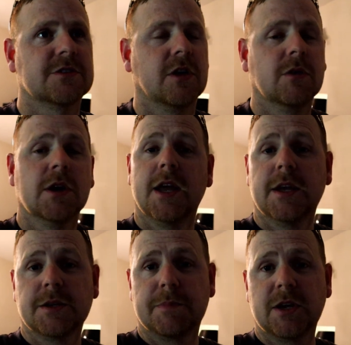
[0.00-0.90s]
So
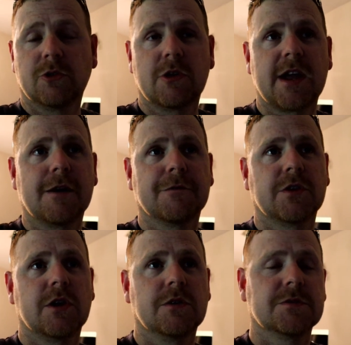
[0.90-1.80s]
be on the lookout
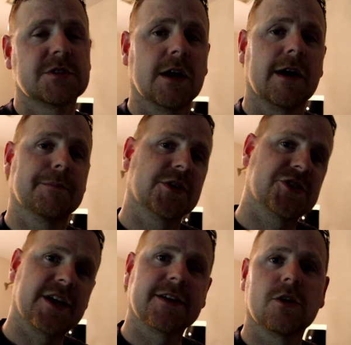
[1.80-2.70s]
for those. Uh,
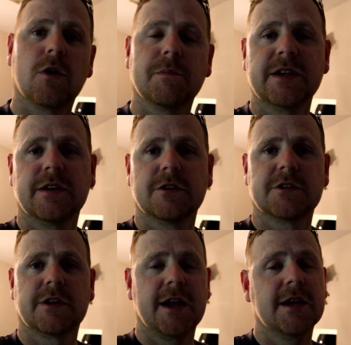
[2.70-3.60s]
appreciate y'all being
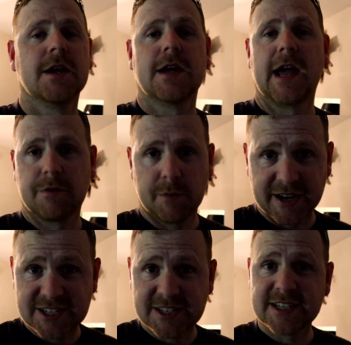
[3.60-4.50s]
here today.
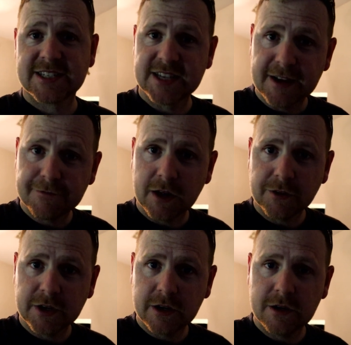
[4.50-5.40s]
Everybody stay safe
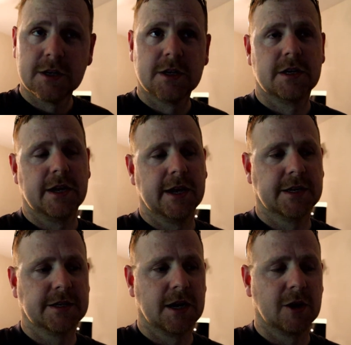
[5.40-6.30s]
out there,
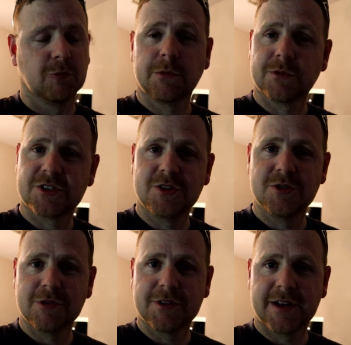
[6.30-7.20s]
and uh, we will see
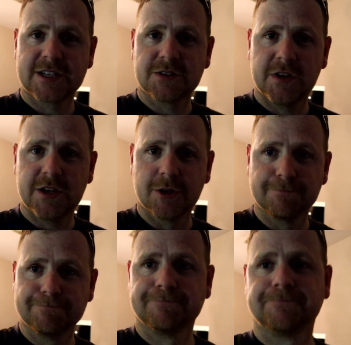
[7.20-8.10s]
you in the next video.